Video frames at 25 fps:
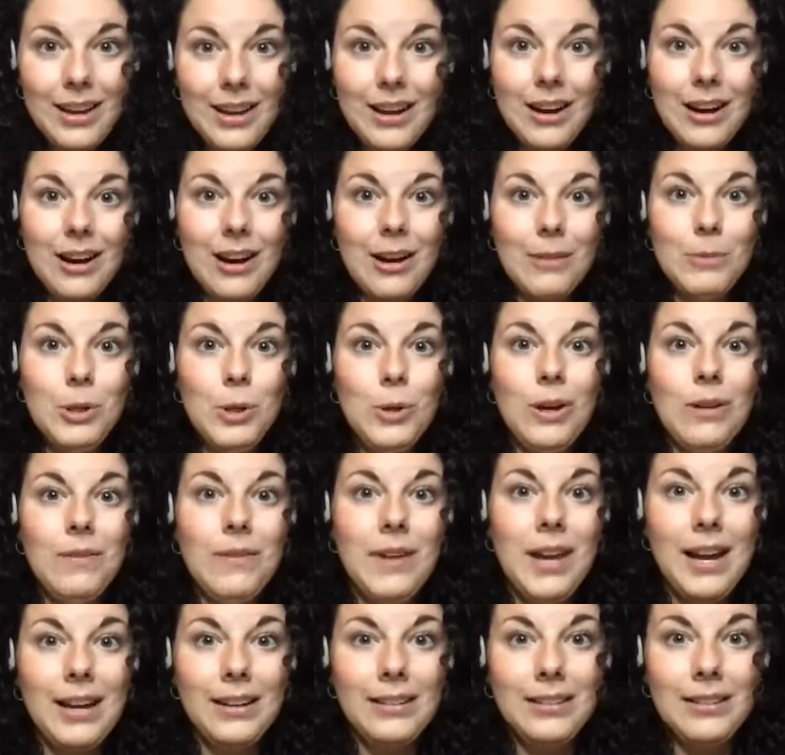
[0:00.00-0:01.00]
Um, you have
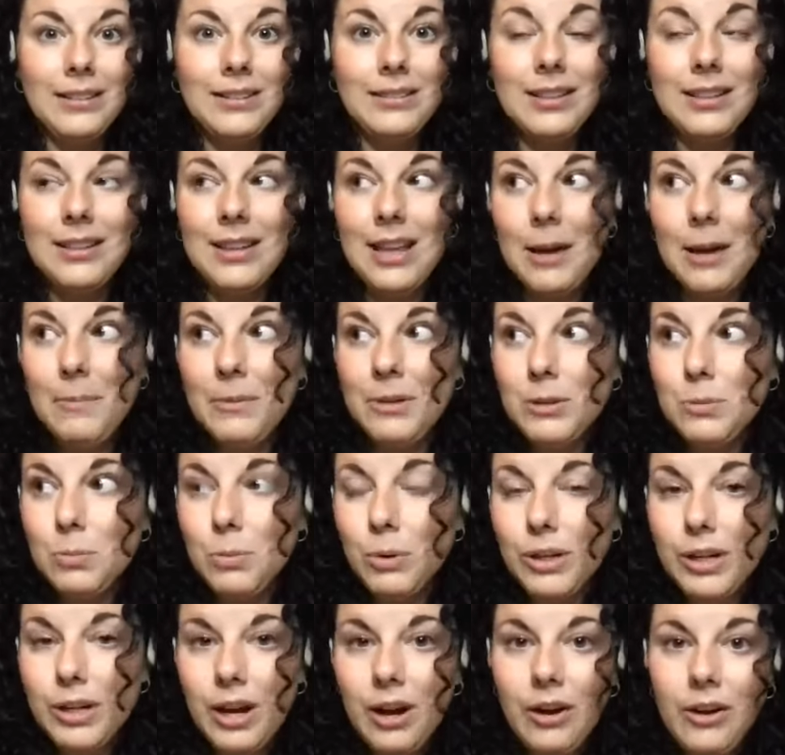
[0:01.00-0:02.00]
access to that much
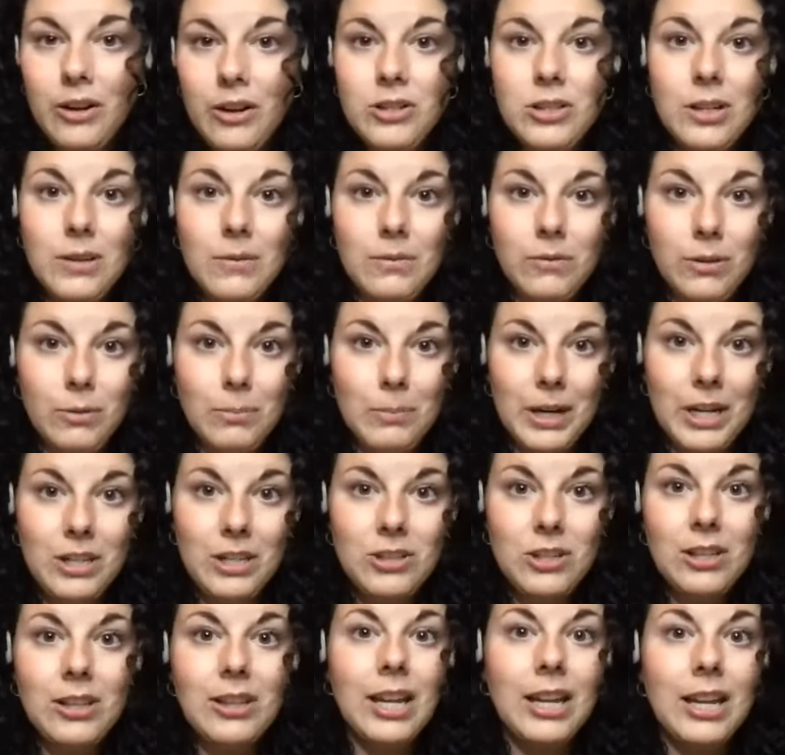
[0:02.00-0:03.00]
more knowledge
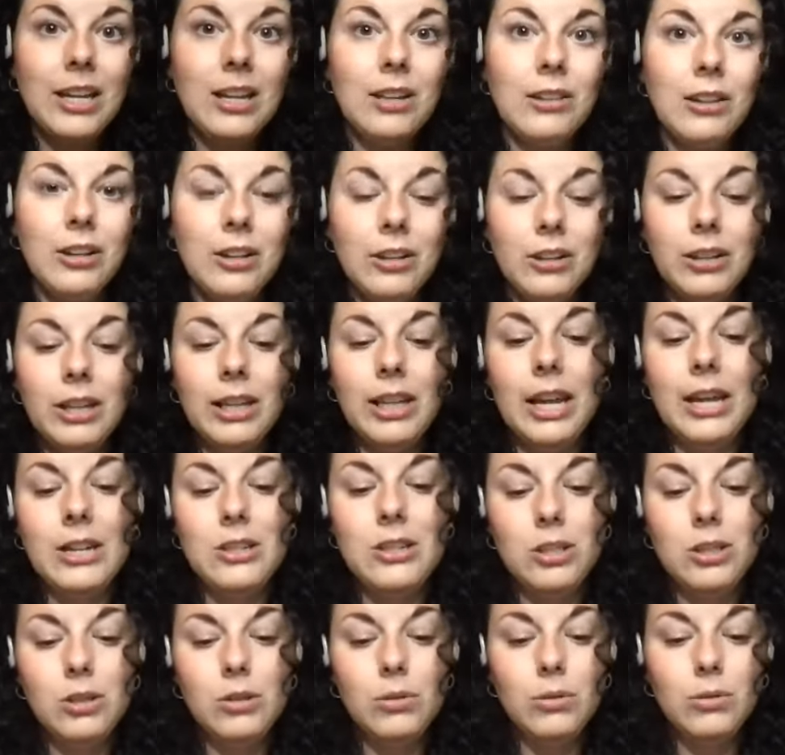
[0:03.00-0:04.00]
information. Like literally,
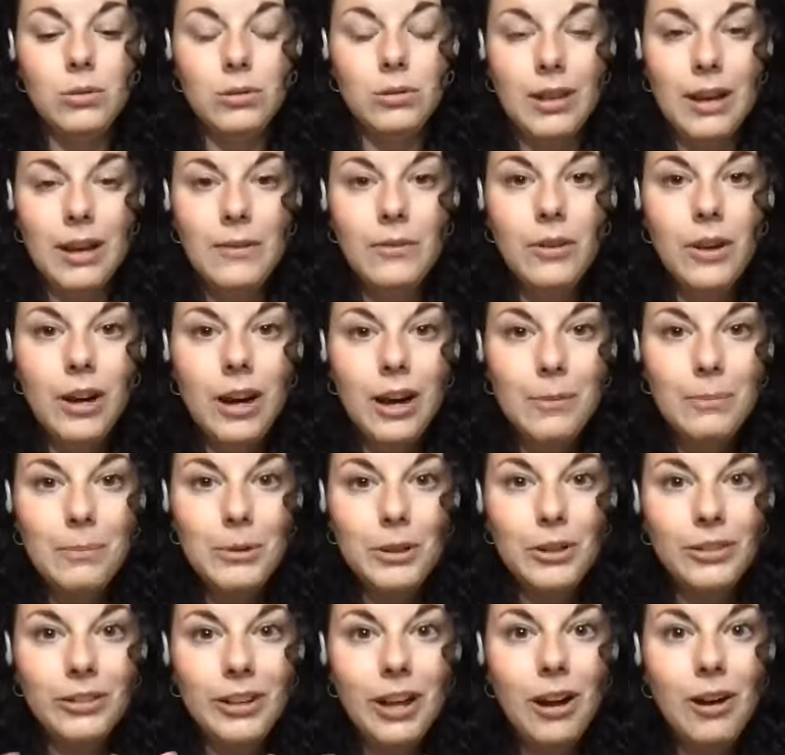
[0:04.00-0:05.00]
as you level up
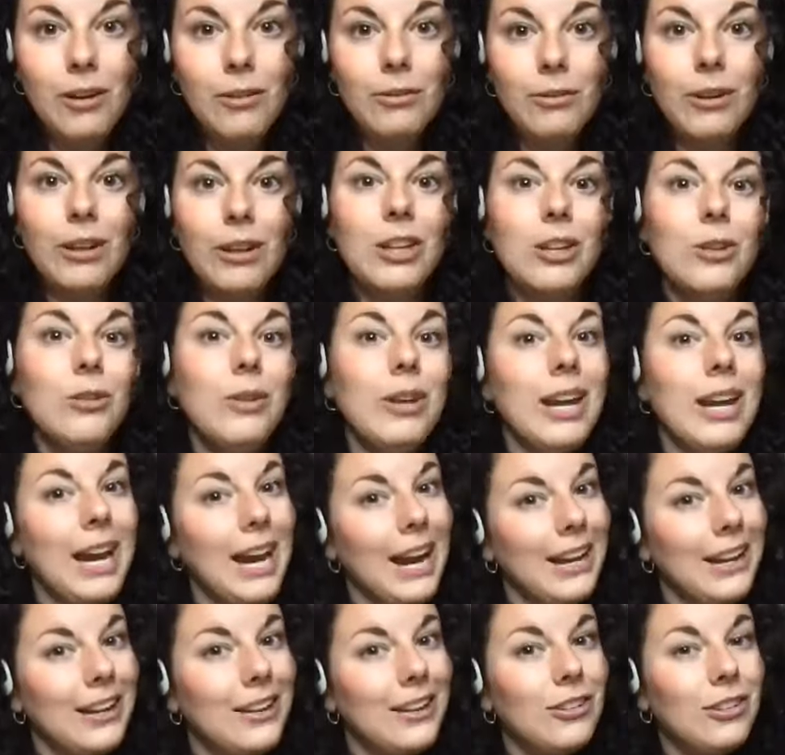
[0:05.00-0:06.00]
yourself, like you get
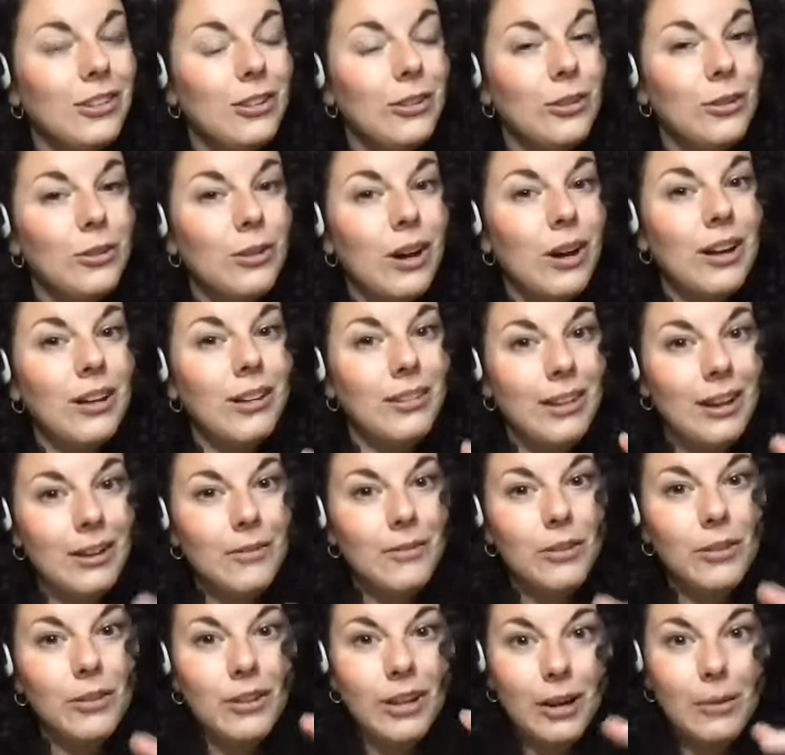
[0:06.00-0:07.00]
added to a
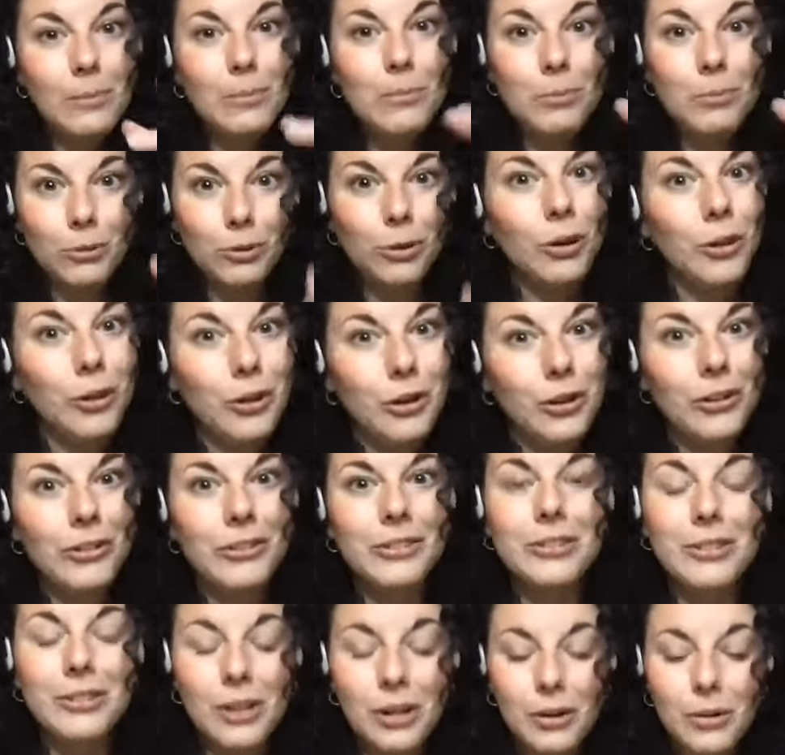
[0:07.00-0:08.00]
leveled up circle.
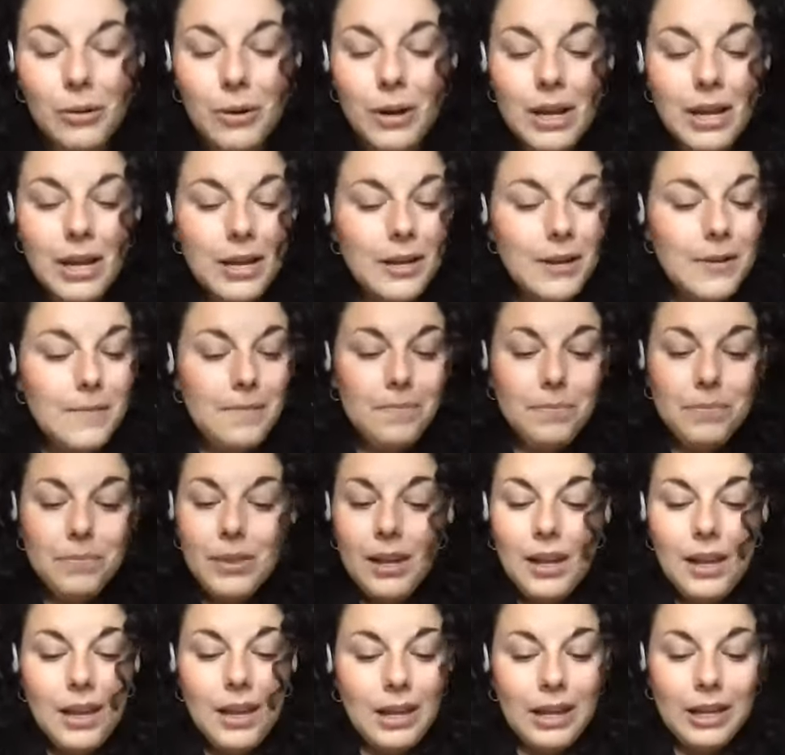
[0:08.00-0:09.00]
So
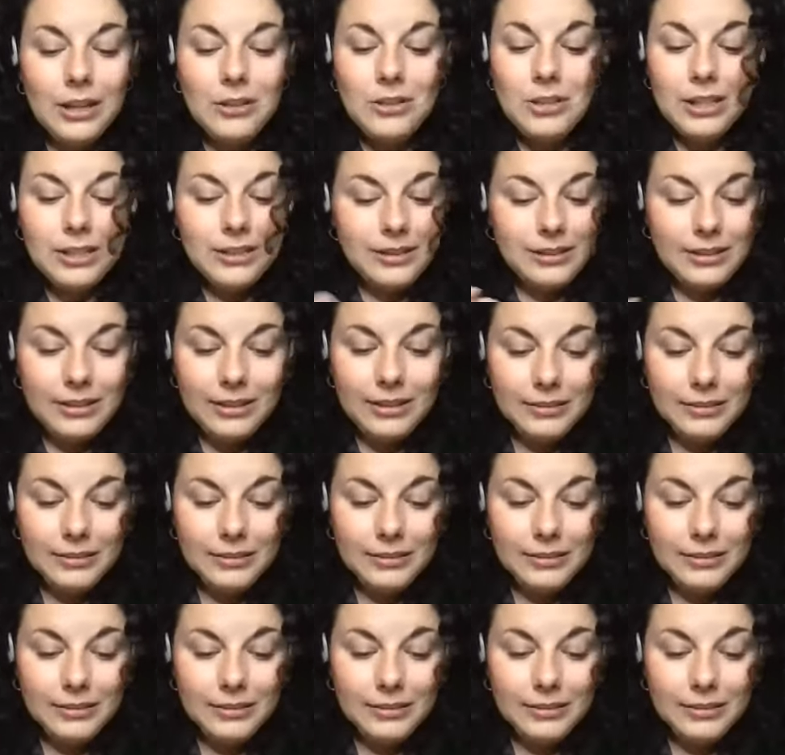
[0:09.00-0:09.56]
it just